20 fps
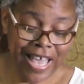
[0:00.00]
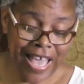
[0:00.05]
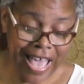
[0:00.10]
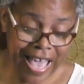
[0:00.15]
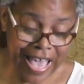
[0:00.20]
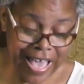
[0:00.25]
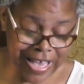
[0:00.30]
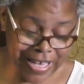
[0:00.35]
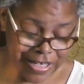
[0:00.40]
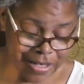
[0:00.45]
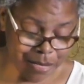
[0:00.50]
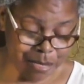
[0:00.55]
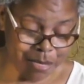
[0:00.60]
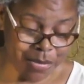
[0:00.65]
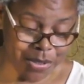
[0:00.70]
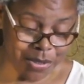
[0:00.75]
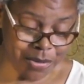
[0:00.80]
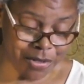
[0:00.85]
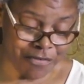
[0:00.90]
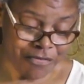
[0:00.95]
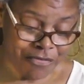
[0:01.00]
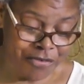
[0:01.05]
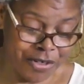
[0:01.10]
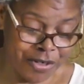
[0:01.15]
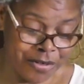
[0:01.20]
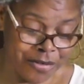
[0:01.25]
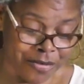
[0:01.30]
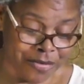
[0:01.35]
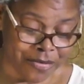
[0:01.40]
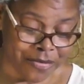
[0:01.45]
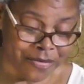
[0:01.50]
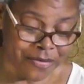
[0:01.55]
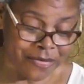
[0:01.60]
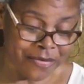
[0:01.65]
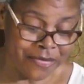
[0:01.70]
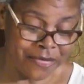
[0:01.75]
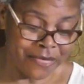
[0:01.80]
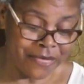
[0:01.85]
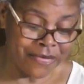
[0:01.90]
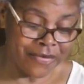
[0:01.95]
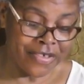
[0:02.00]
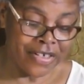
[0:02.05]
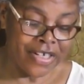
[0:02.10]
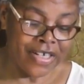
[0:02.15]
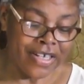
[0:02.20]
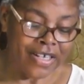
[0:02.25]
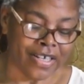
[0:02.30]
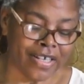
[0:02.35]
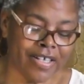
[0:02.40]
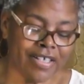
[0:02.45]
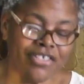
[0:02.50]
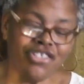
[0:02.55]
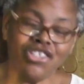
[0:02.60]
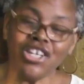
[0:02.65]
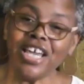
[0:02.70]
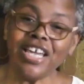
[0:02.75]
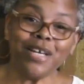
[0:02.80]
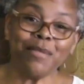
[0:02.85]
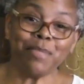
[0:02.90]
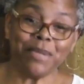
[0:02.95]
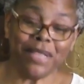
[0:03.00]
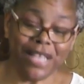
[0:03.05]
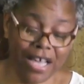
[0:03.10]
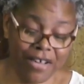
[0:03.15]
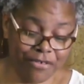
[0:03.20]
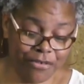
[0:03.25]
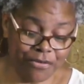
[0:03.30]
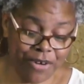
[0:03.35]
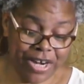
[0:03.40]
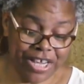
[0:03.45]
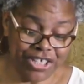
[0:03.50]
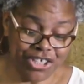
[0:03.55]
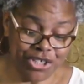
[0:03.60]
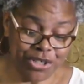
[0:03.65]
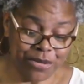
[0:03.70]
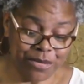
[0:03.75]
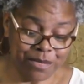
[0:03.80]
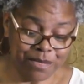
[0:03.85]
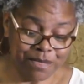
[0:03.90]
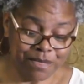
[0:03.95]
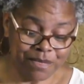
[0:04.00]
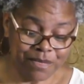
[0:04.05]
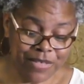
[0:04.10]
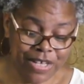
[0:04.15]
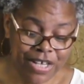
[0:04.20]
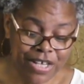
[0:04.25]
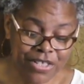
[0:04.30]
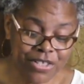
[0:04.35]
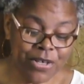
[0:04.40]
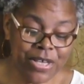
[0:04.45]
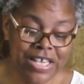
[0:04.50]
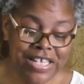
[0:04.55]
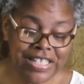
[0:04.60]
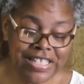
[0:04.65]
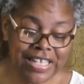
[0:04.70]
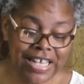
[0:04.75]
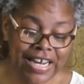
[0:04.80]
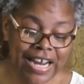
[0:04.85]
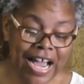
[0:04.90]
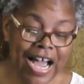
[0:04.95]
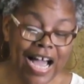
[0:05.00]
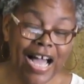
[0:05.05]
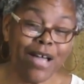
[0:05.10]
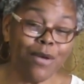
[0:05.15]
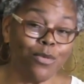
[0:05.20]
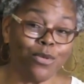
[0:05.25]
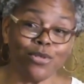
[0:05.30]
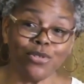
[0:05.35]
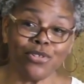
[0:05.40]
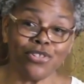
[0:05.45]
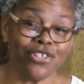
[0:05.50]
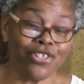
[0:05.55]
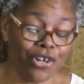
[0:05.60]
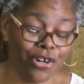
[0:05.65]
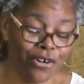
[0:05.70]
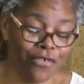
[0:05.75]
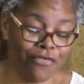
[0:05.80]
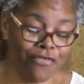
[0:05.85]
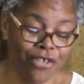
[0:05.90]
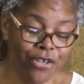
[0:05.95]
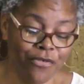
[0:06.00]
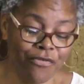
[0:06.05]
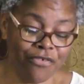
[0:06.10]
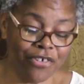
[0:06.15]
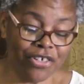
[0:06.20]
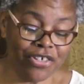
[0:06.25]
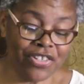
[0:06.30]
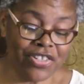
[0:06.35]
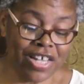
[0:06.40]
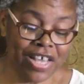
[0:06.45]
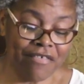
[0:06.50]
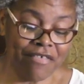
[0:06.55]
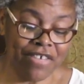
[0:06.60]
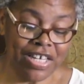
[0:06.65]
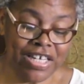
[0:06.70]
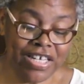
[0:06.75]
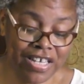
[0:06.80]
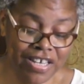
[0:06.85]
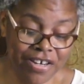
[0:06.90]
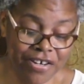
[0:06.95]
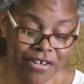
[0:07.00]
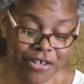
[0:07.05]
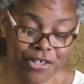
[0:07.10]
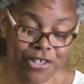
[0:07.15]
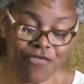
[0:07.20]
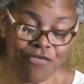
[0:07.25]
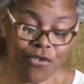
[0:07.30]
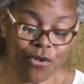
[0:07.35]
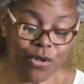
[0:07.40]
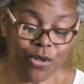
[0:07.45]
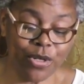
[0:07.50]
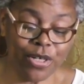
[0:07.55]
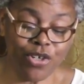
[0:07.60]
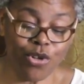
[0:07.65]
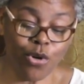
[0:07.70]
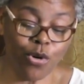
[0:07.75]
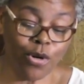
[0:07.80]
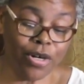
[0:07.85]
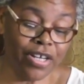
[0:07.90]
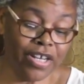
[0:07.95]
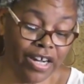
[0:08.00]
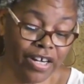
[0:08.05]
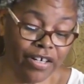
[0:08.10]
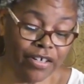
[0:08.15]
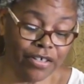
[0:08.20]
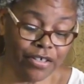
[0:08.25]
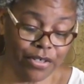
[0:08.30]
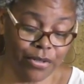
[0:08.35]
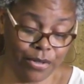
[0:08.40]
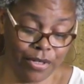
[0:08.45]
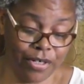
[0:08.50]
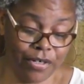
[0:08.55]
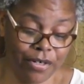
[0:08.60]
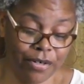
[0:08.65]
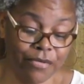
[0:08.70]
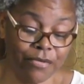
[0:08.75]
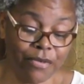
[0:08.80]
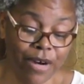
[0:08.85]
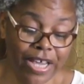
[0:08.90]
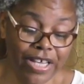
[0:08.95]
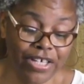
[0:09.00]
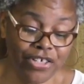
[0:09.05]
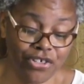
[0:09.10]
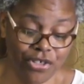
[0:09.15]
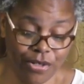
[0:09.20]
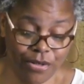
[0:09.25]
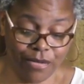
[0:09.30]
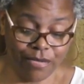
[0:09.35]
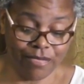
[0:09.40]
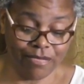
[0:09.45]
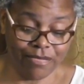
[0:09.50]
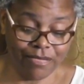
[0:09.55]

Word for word: and beautiful. Jacob loved Rachel, so he said, I will serve you for seven years for your younger daughter, Rachel.